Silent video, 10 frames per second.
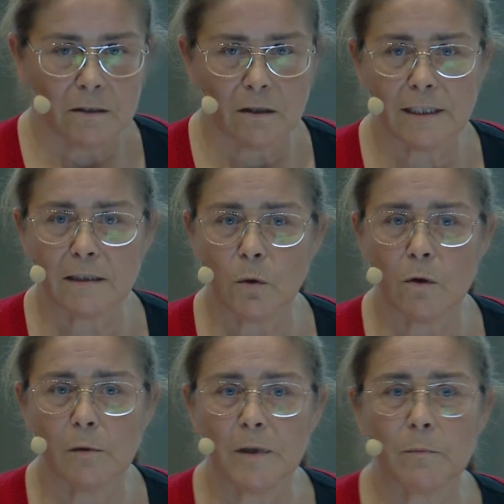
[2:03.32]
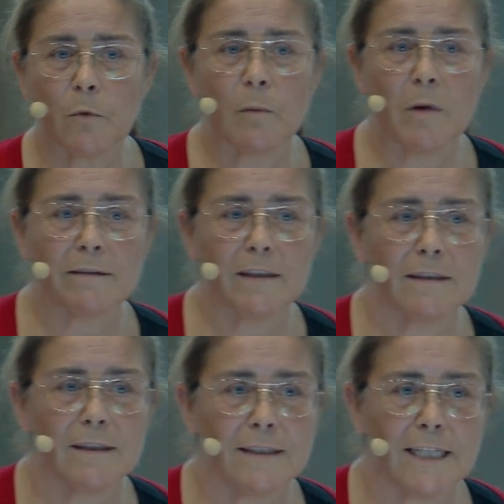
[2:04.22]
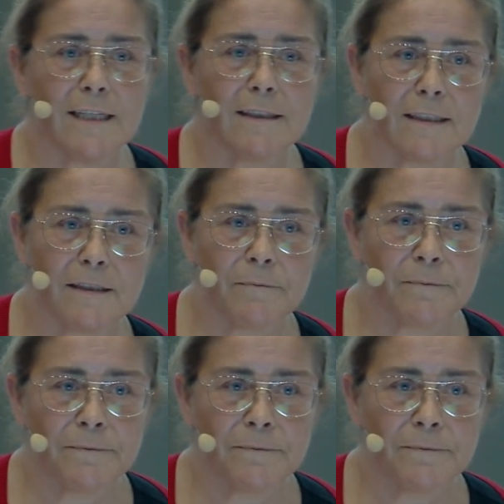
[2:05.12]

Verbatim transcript: So let's talk a bit more about this disease.